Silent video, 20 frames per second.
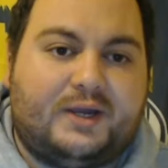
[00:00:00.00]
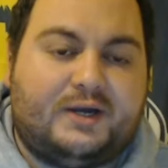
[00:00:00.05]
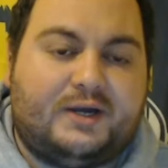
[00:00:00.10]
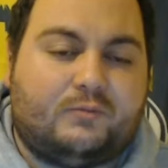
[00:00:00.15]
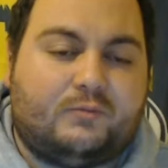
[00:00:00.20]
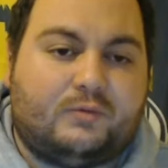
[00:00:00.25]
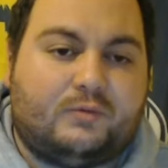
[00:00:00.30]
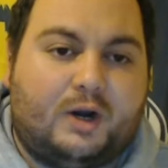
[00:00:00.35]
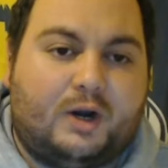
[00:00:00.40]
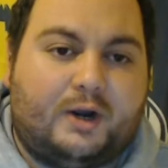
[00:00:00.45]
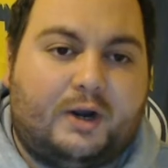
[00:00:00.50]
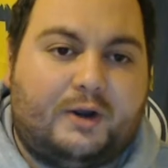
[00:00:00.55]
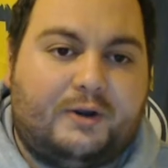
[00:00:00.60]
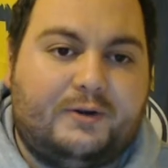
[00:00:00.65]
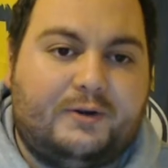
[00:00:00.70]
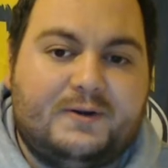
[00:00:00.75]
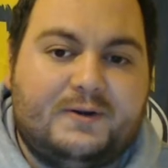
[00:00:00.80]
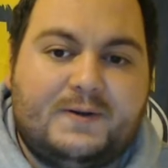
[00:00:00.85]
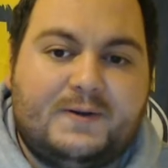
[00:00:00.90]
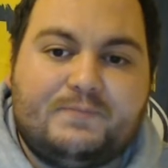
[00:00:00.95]
a row,
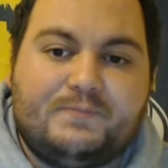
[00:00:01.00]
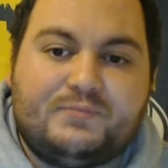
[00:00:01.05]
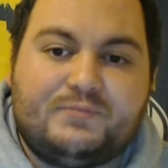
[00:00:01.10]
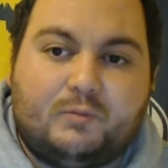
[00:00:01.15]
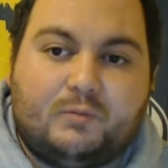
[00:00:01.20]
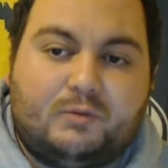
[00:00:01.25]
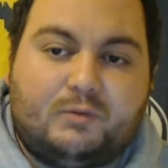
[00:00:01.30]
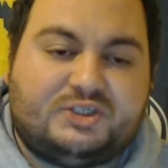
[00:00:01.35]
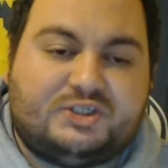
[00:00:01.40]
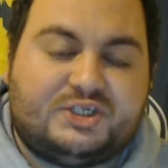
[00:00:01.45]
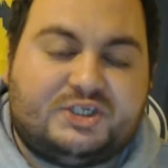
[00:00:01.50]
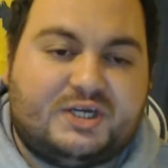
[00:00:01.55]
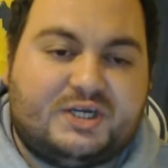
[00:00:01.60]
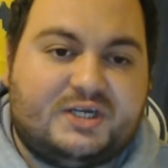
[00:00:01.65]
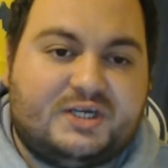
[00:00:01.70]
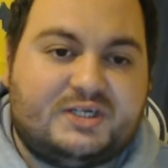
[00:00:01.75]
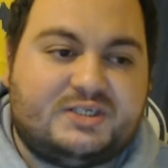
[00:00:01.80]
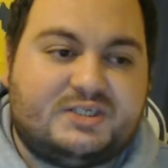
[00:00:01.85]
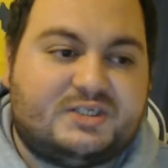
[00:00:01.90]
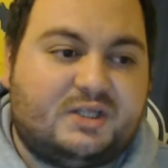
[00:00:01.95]
which
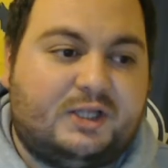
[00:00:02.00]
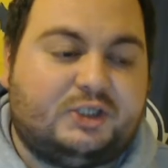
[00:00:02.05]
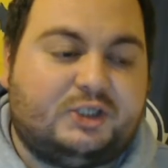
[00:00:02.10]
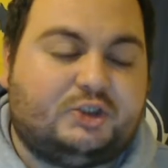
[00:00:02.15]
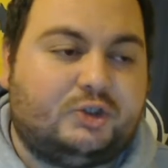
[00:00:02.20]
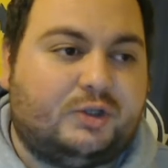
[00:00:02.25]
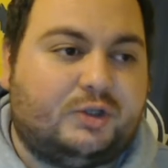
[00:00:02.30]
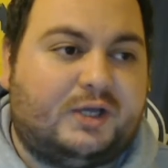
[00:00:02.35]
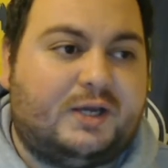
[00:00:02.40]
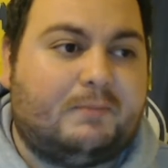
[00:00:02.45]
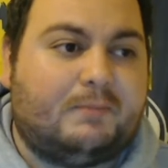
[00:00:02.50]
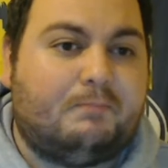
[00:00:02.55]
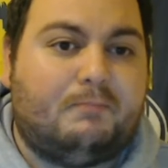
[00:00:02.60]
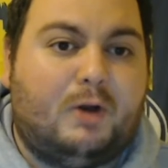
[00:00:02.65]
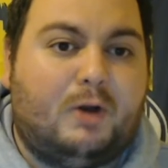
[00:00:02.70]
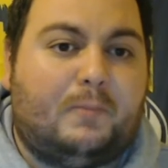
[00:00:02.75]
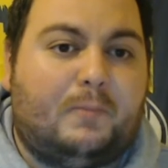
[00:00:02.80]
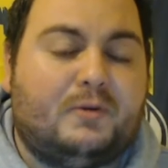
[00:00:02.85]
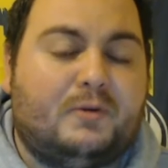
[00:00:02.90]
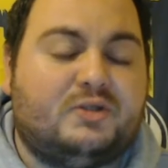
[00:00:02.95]
is literally
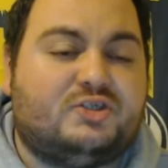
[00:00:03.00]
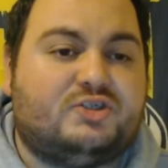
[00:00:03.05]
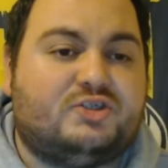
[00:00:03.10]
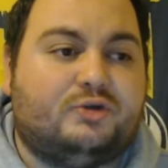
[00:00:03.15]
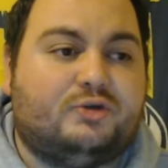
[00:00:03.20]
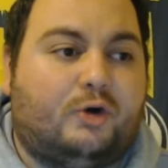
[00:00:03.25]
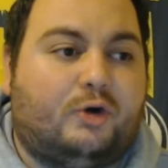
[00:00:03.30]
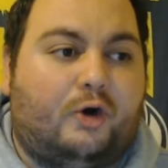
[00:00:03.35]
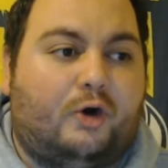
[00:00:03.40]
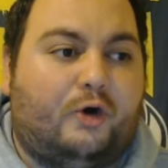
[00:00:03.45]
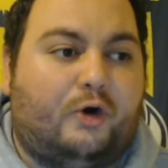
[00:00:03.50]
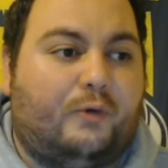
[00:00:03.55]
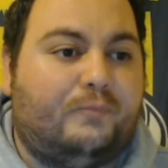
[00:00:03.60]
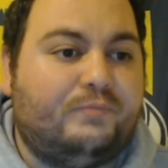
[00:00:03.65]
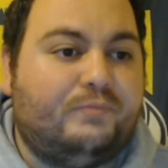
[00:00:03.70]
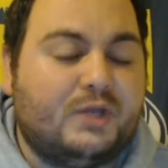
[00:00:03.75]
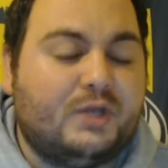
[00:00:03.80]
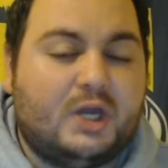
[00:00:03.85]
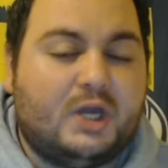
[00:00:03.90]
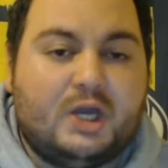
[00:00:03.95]
Melbourne Storm
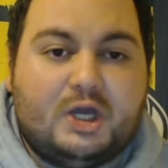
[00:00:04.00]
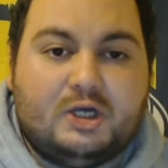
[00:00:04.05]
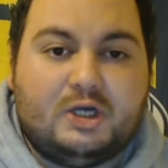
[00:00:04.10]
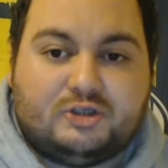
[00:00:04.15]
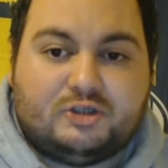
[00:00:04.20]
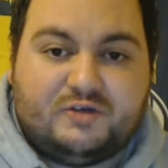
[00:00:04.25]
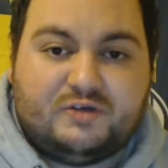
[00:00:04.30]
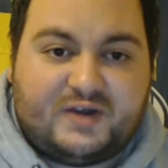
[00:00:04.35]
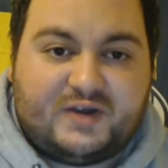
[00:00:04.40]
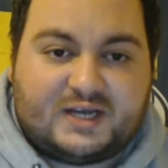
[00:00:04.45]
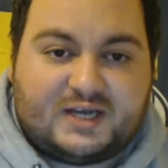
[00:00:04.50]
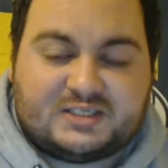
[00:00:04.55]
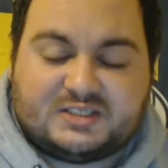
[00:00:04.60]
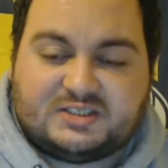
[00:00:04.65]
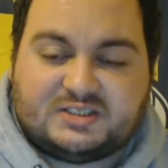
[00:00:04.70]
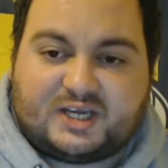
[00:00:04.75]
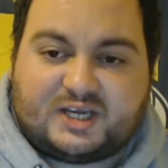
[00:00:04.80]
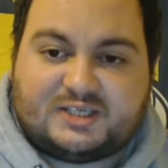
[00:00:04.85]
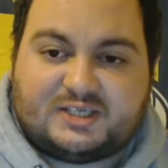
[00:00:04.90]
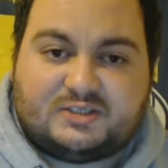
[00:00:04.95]

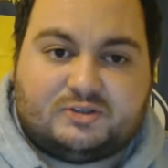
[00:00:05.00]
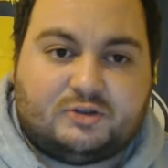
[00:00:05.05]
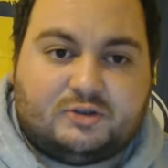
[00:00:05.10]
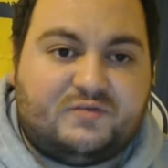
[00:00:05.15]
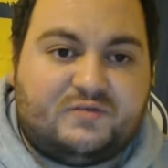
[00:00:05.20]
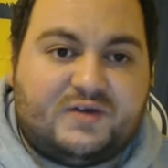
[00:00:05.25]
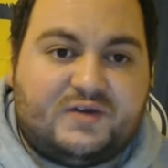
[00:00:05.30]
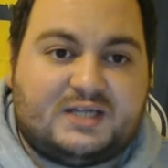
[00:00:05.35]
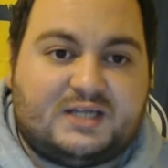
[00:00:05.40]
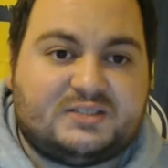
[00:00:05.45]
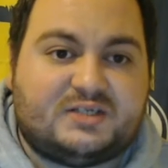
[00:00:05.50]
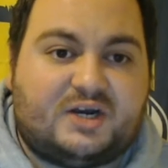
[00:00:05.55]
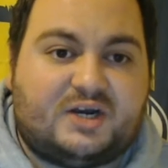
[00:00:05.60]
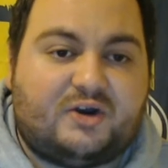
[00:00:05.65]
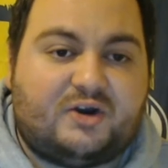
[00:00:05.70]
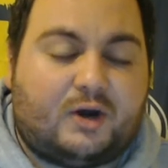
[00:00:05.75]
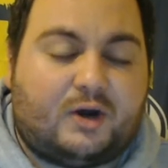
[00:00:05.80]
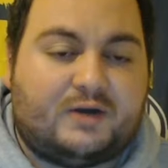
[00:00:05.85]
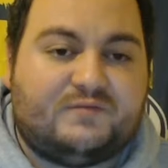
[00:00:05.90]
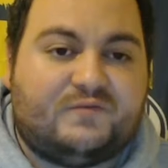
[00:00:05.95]
2006 to
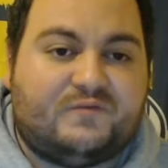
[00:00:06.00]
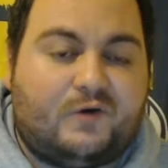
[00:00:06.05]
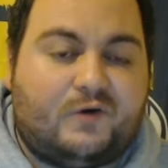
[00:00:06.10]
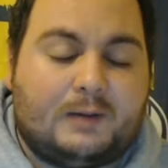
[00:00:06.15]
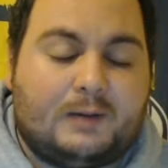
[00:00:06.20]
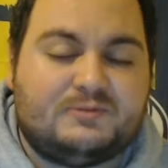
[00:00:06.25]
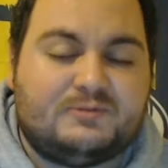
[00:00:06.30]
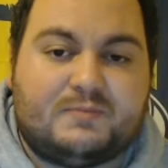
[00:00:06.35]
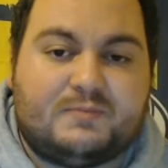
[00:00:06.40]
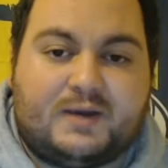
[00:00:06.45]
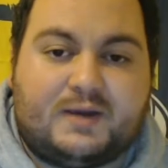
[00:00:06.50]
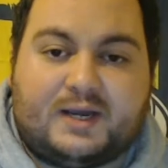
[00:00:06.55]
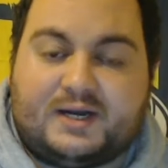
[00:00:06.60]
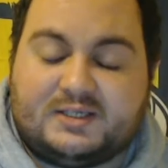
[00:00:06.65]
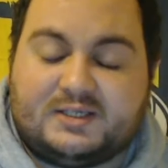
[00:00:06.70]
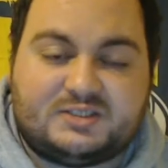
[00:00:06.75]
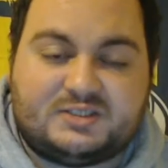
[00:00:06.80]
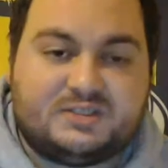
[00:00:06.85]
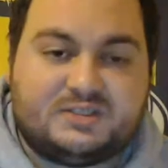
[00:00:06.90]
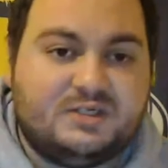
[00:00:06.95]
2009 vibes, man.
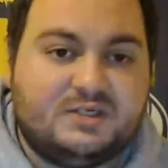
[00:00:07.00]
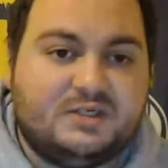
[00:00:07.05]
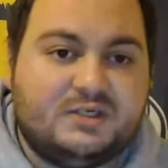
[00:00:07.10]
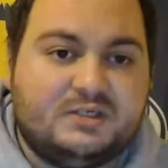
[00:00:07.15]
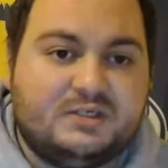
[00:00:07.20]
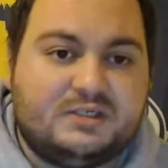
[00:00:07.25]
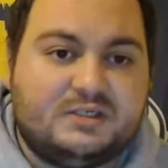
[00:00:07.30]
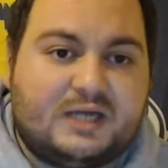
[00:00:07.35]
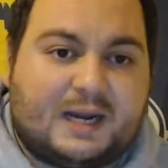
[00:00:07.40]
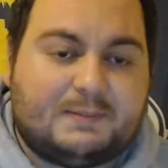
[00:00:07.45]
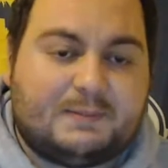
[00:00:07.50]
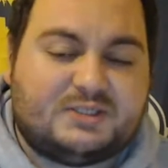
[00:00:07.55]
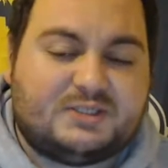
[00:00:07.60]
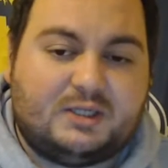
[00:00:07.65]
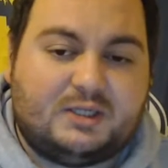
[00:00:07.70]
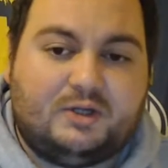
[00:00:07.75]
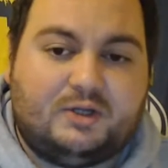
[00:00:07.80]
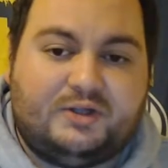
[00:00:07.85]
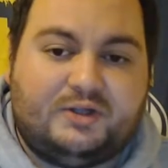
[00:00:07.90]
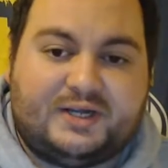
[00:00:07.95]
It's
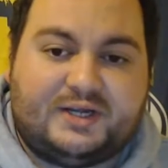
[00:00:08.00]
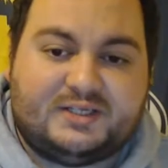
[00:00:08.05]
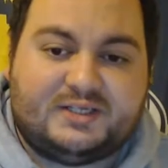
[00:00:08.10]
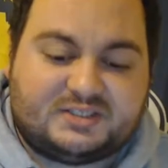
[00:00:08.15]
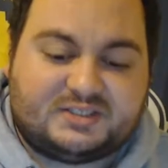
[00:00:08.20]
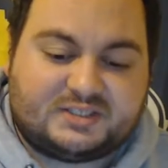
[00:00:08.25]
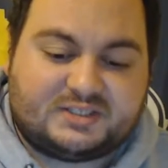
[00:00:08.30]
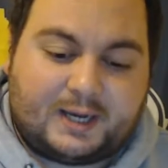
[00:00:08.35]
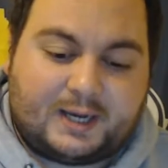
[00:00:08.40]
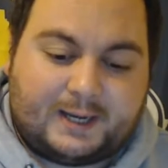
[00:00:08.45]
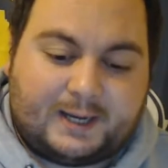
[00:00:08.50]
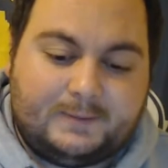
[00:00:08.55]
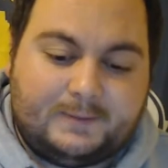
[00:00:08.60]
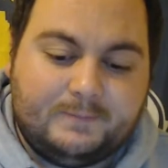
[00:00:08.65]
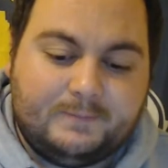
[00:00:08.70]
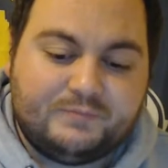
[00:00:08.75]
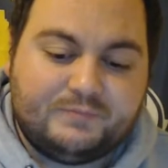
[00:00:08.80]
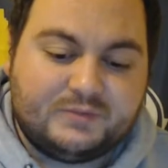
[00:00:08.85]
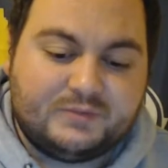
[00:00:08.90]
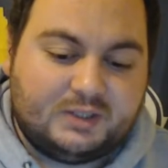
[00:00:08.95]
absolutely insane.
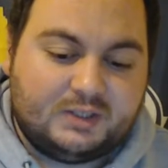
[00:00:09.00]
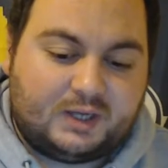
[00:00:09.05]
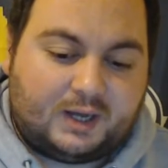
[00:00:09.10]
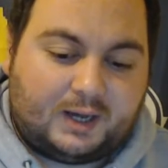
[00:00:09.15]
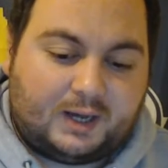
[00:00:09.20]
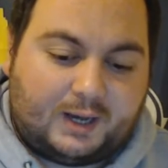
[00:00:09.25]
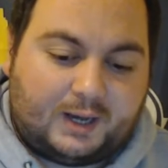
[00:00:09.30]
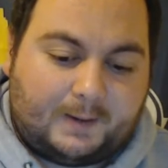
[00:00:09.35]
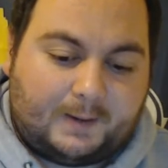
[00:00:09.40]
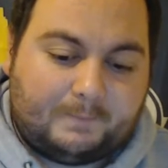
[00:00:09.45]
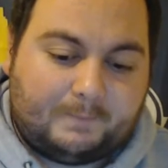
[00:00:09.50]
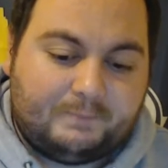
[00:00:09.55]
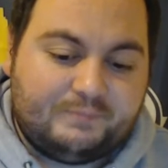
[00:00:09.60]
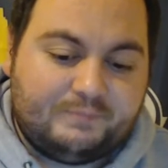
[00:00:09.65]
And